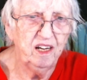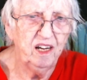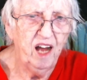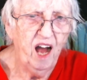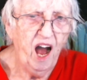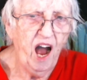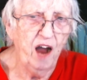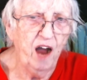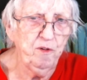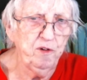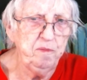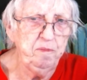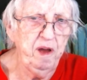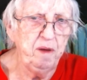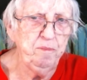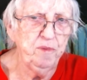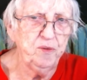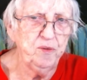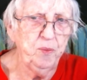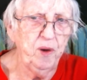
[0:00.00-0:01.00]
I
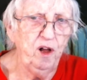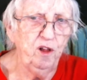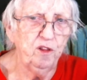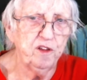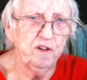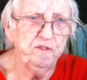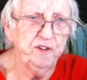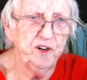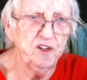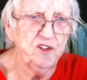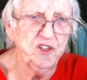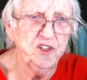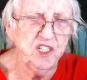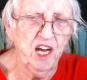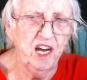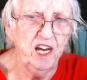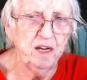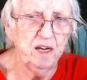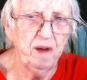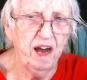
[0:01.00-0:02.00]
remembered well the first
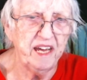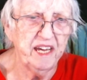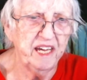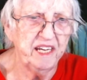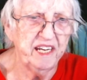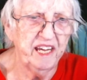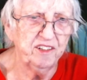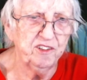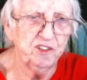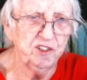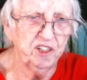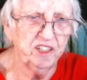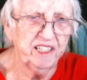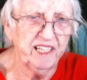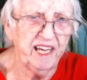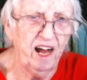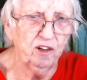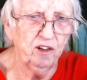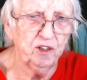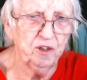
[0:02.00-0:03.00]
time I had entered
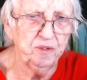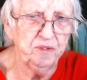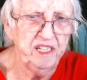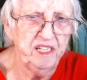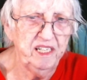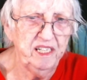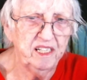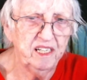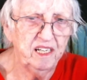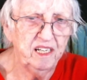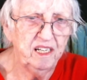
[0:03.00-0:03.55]
Calgary.